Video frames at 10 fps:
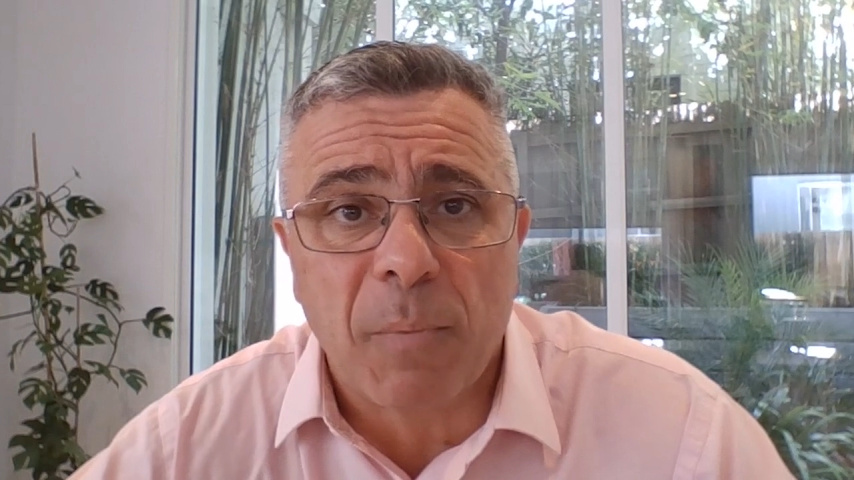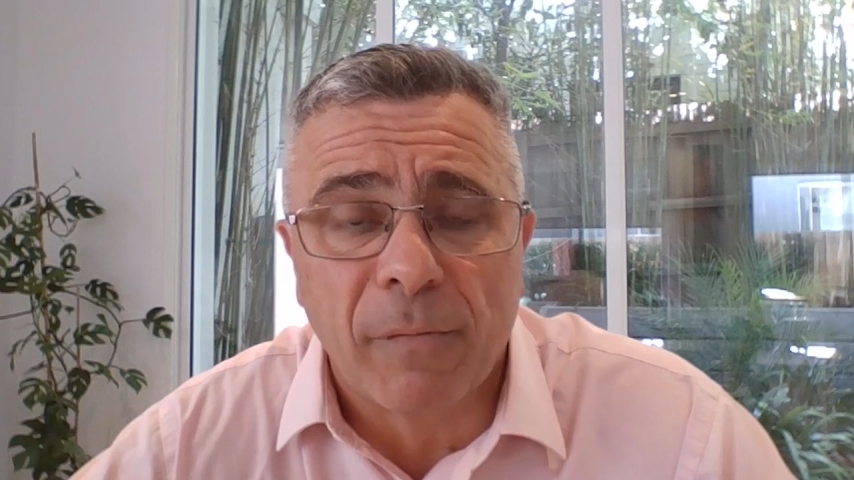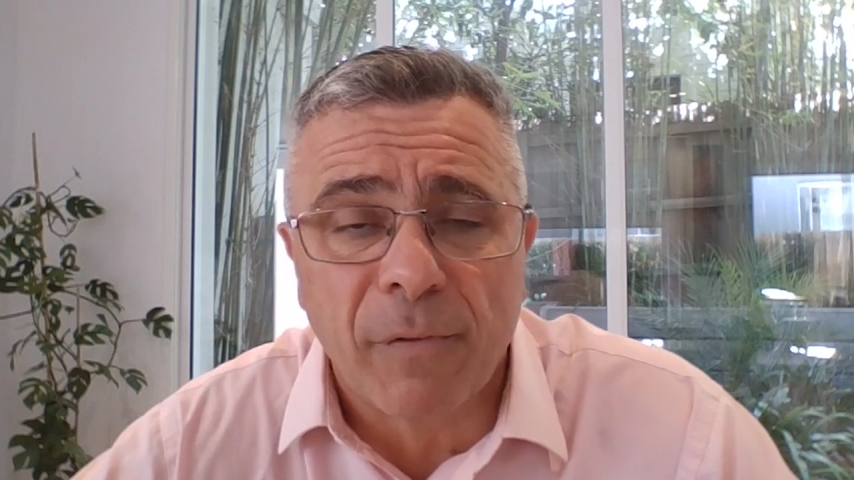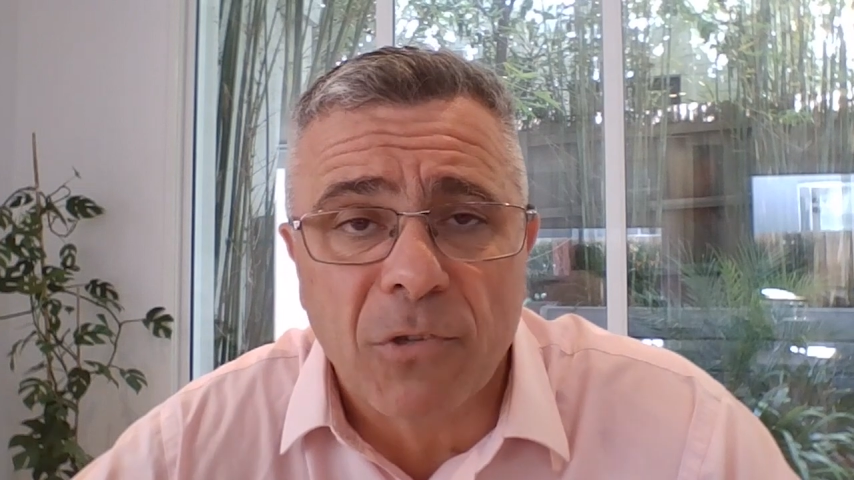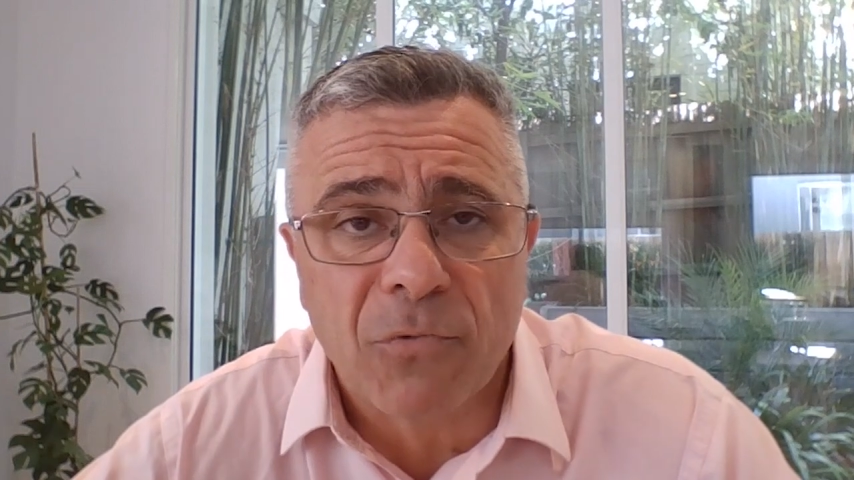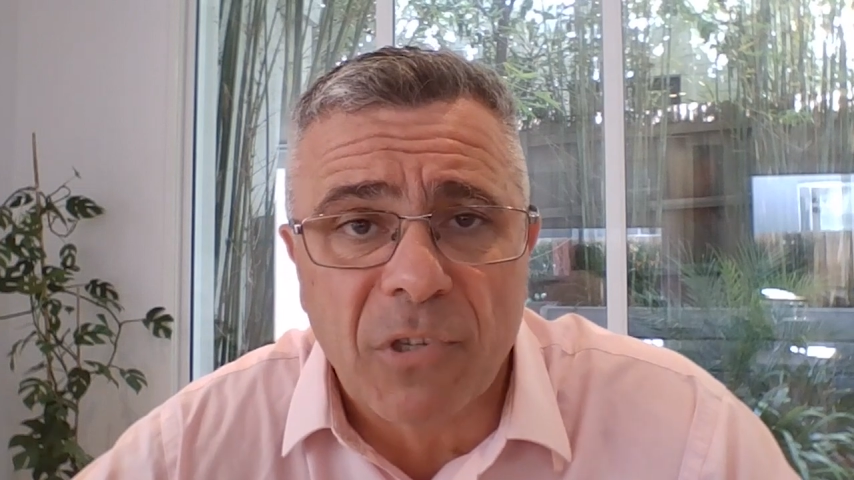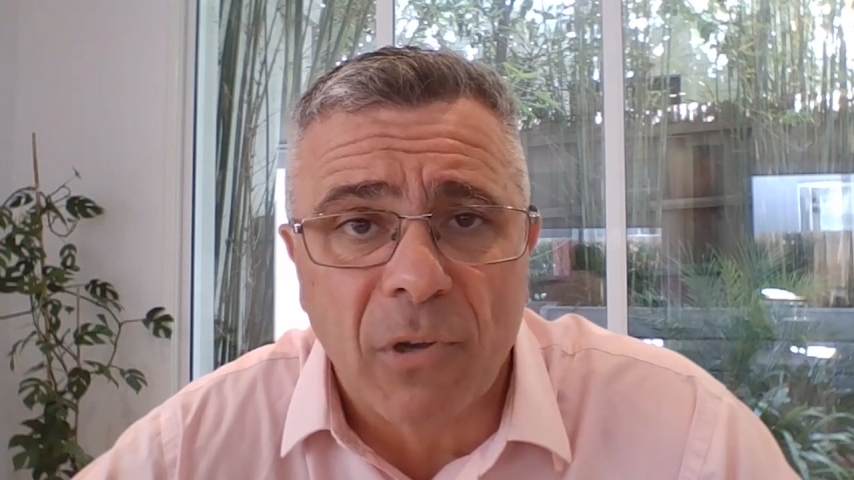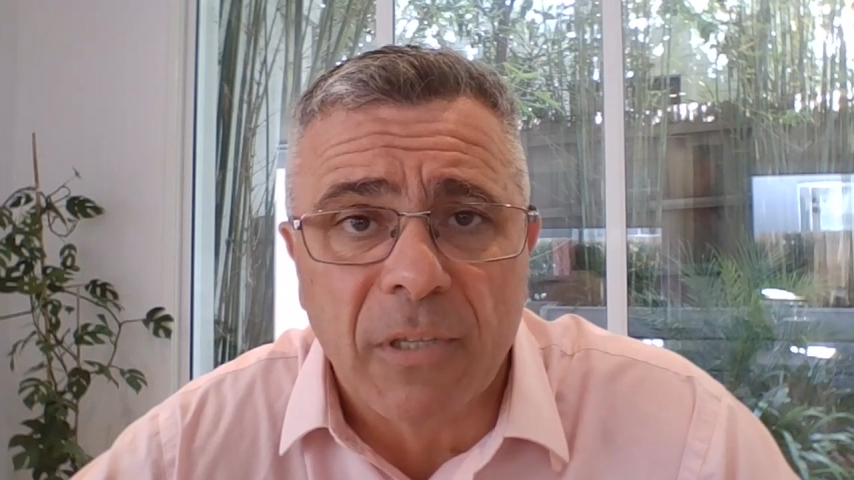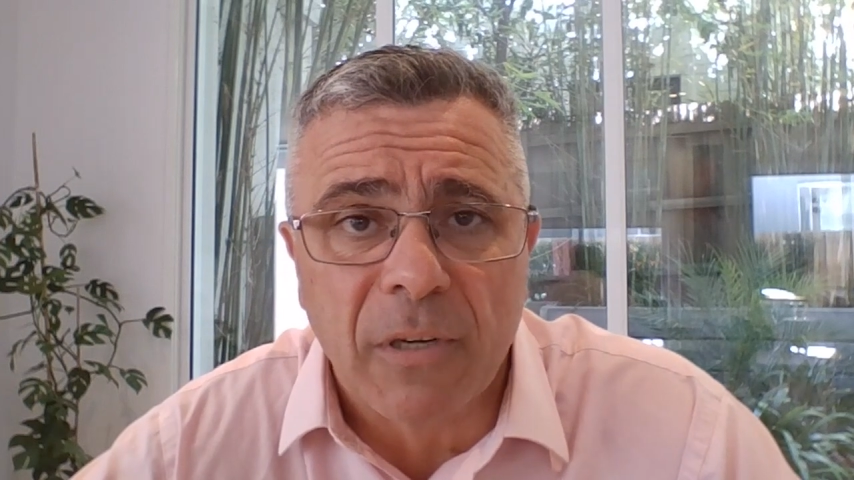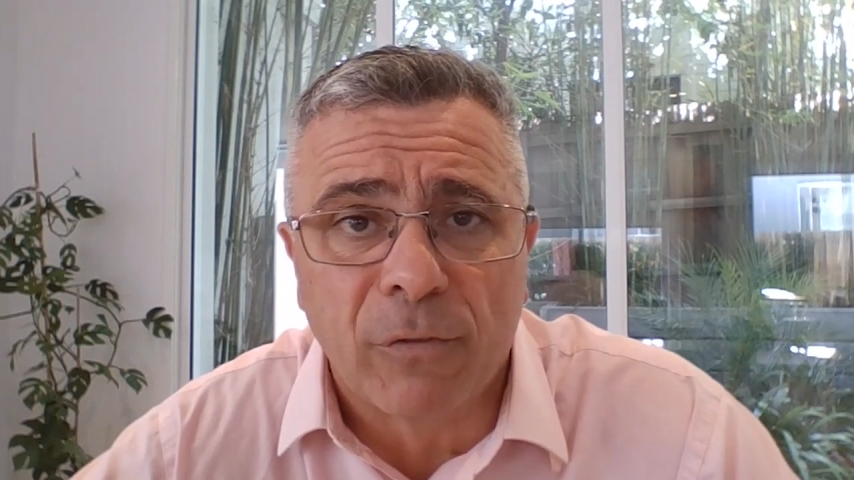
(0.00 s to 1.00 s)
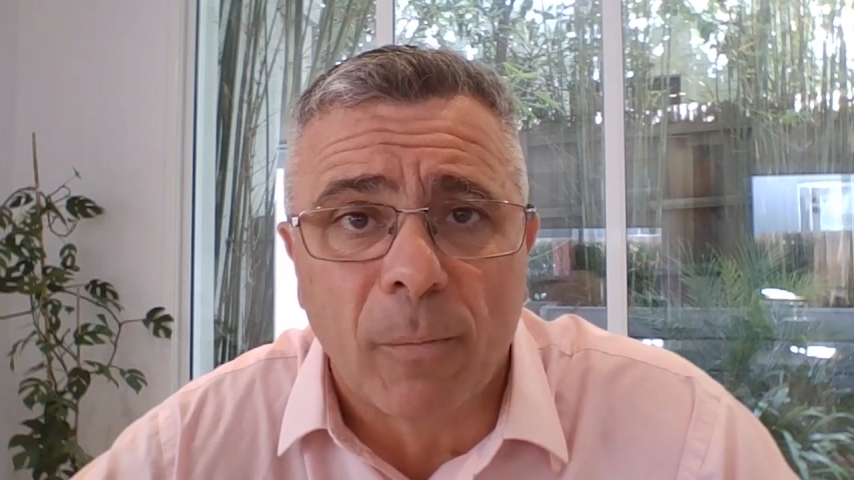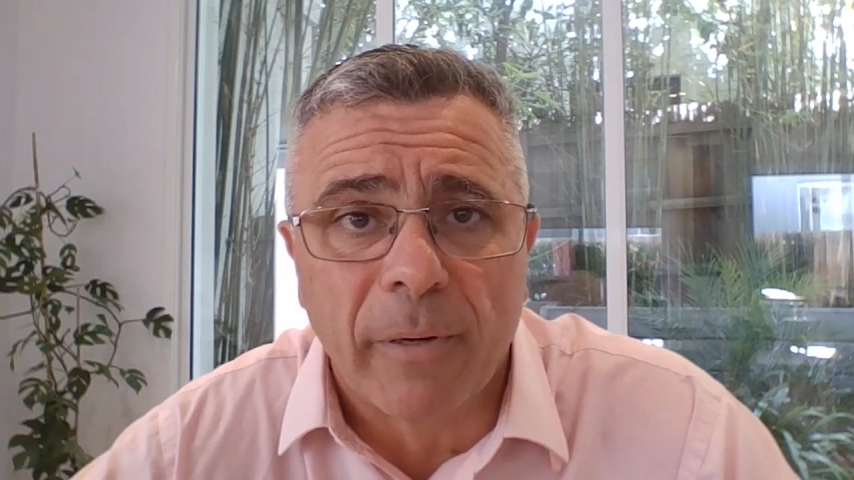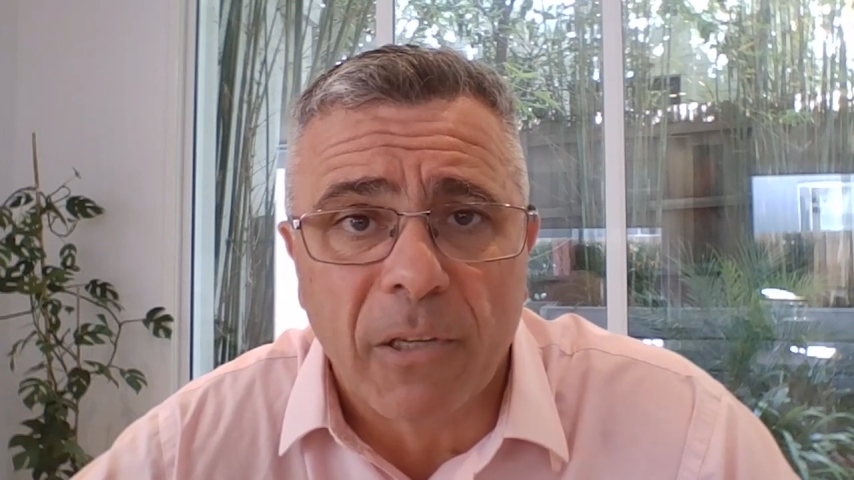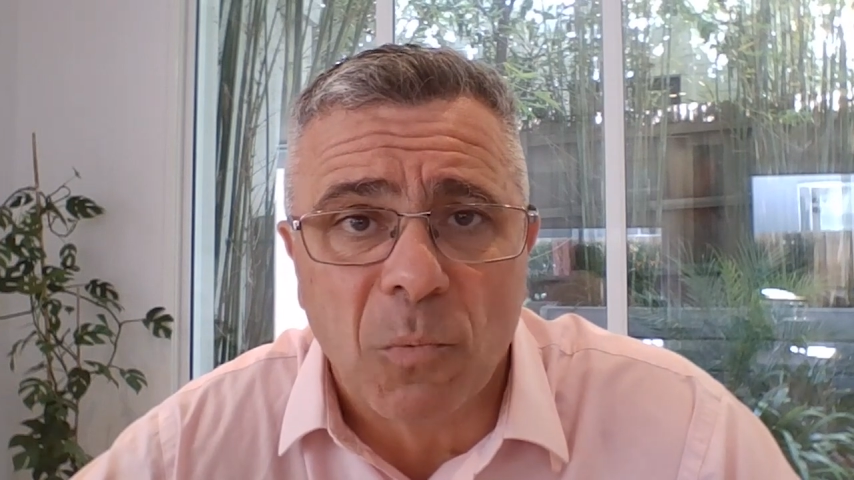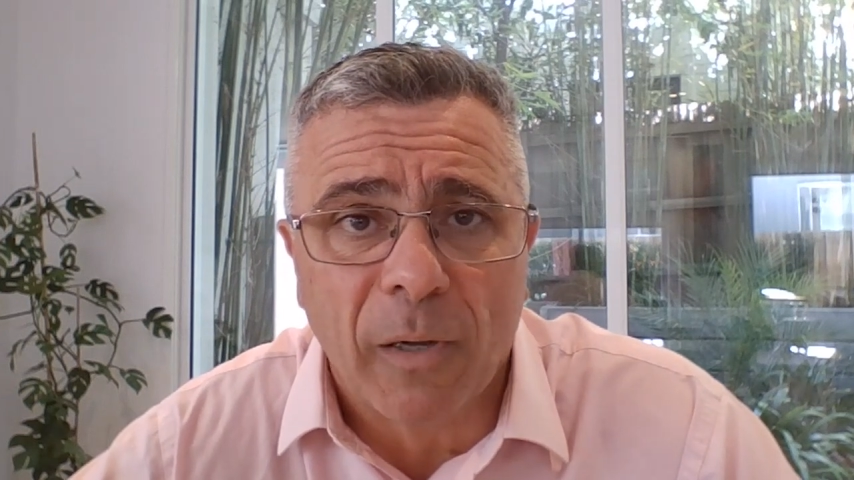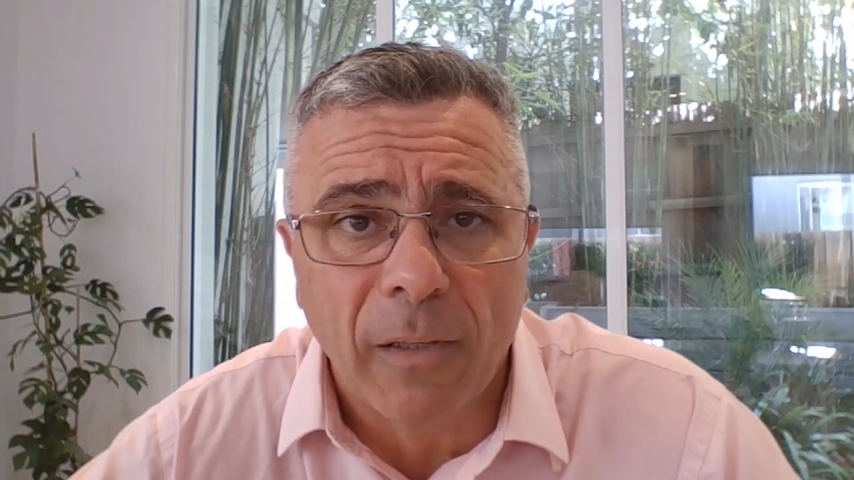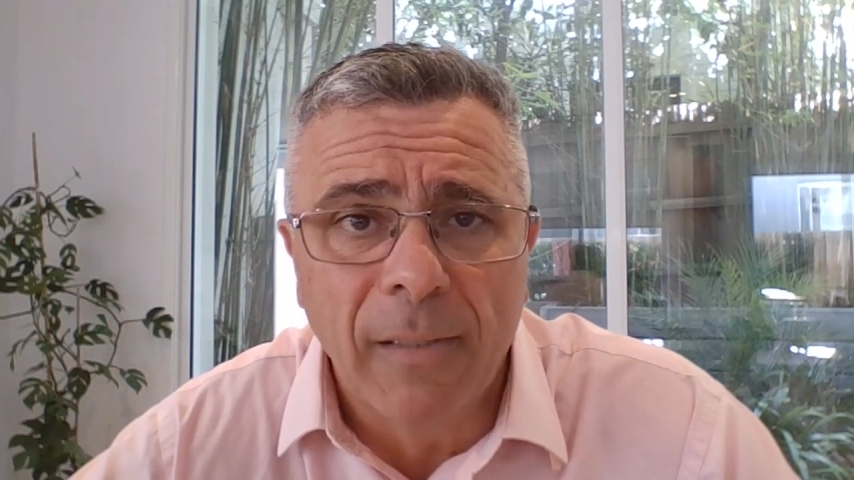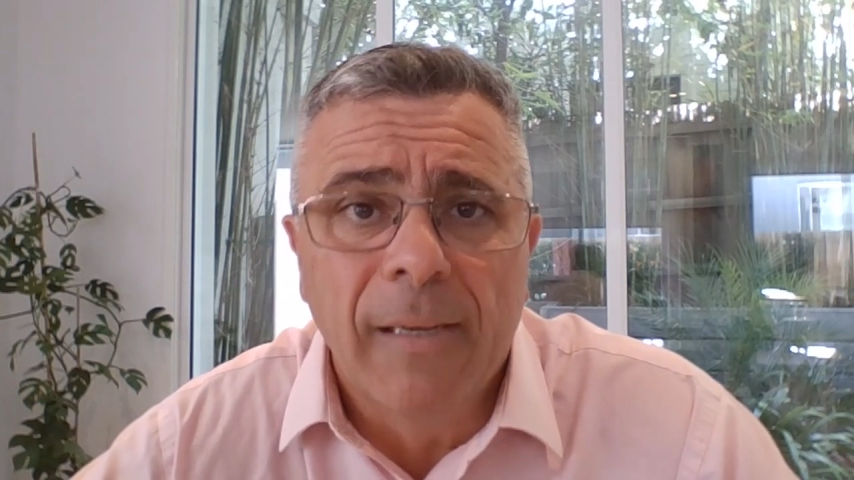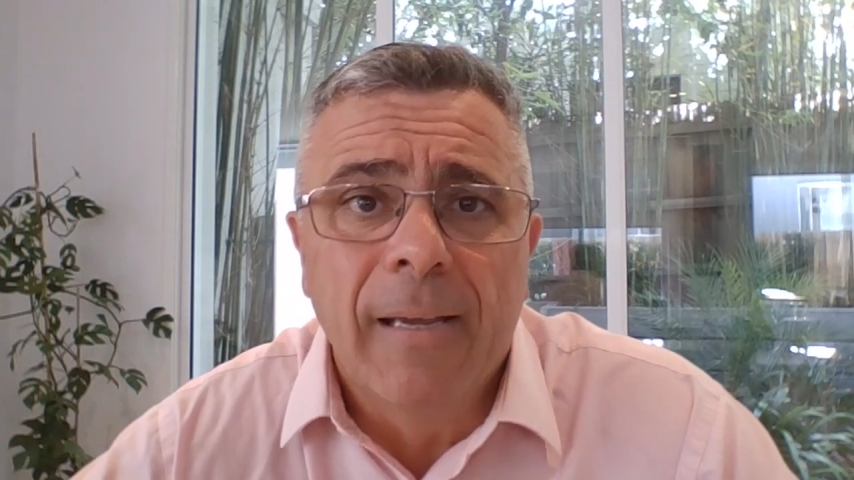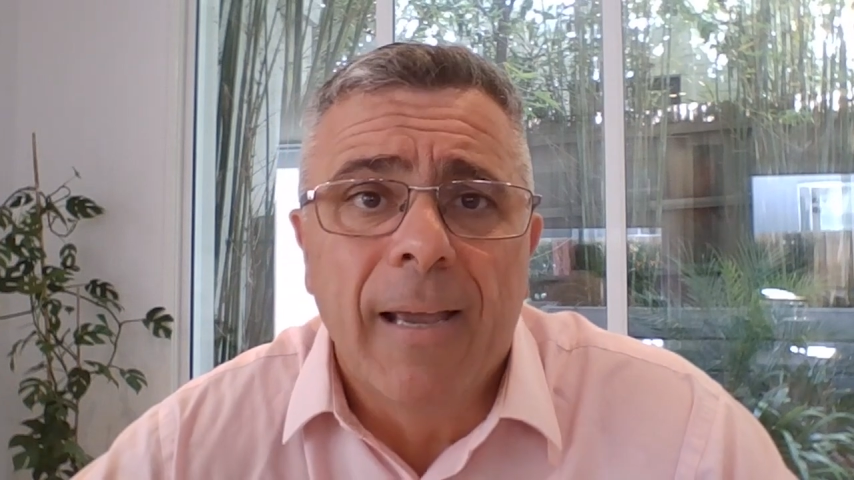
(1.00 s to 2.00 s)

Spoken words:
benefits resulting from it as well.